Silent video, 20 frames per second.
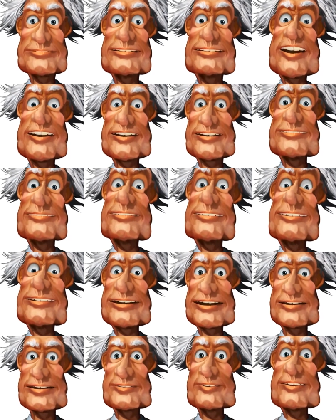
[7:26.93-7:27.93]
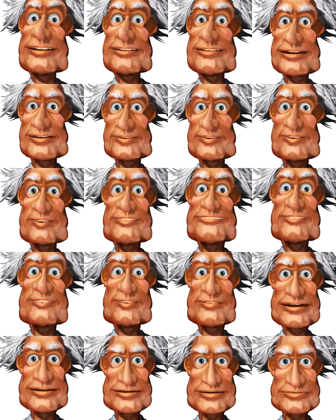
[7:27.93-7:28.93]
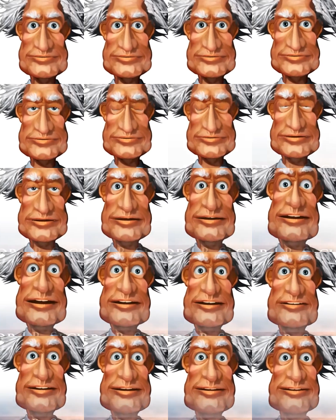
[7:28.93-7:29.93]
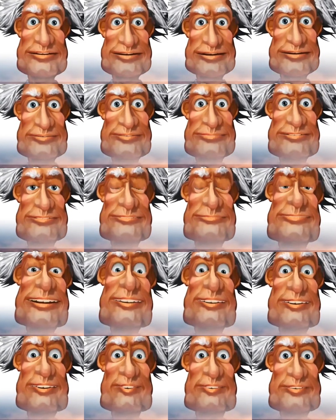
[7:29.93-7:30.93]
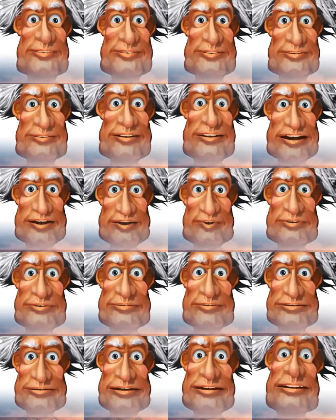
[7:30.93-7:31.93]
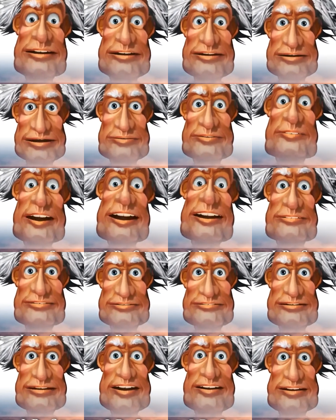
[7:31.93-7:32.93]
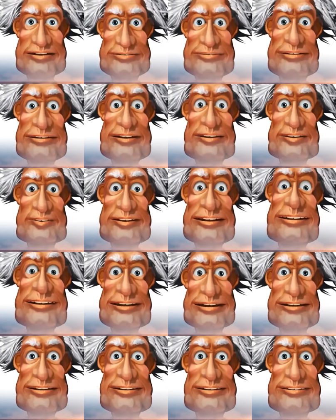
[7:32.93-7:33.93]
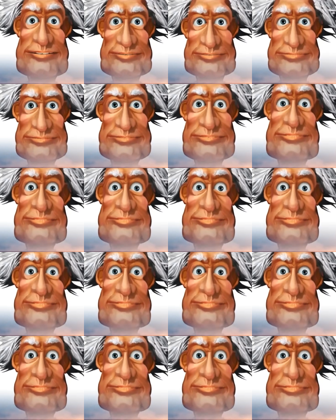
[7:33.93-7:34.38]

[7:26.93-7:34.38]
So what will academics do for me? Academics will guide you through a pragmatic flow from initiation